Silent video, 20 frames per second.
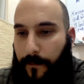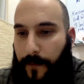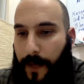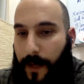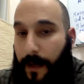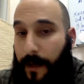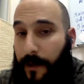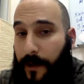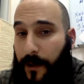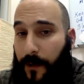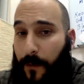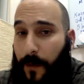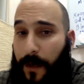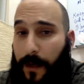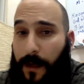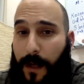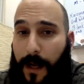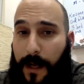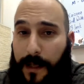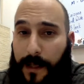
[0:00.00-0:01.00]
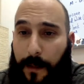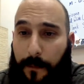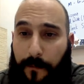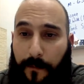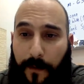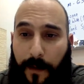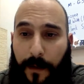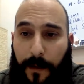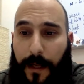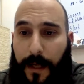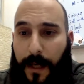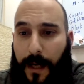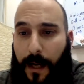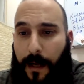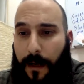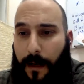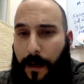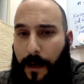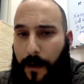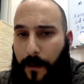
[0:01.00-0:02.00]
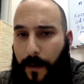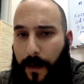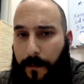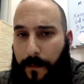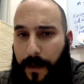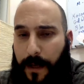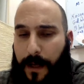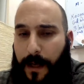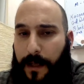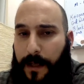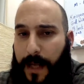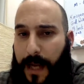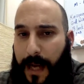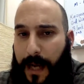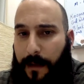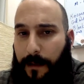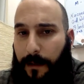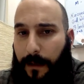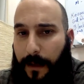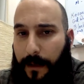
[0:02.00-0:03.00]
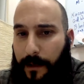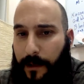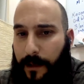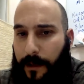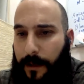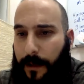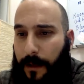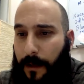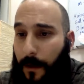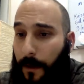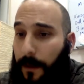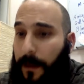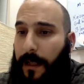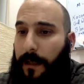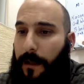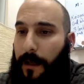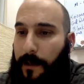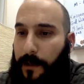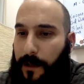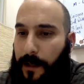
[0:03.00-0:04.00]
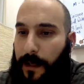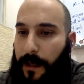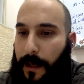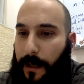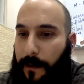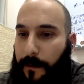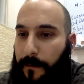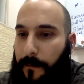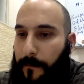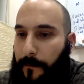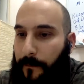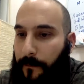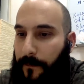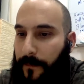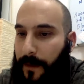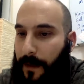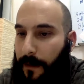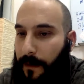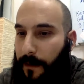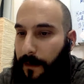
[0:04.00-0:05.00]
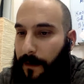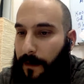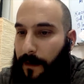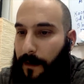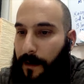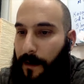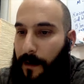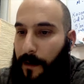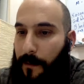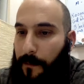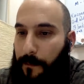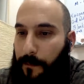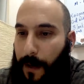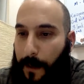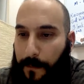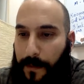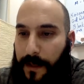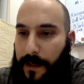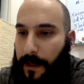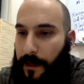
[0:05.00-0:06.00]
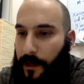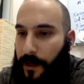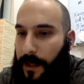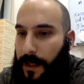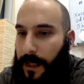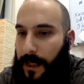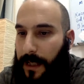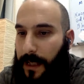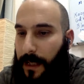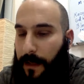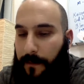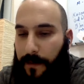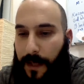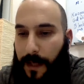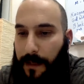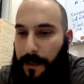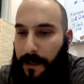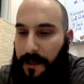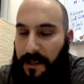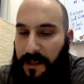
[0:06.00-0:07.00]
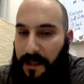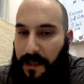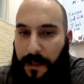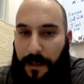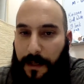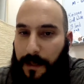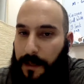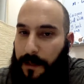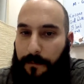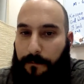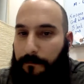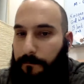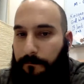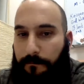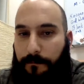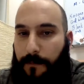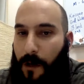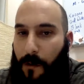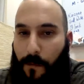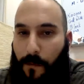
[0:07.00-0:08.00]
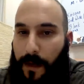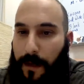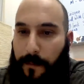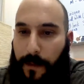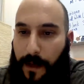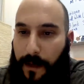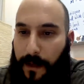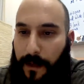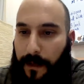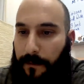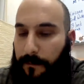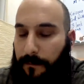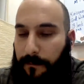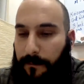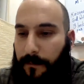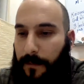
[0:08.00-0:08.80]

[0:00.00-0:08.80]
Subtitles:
And I just realized I'm feeling kind of hungry because I had lunch, an early lunch today. Prepositions at the end of sentences, don't worry about it.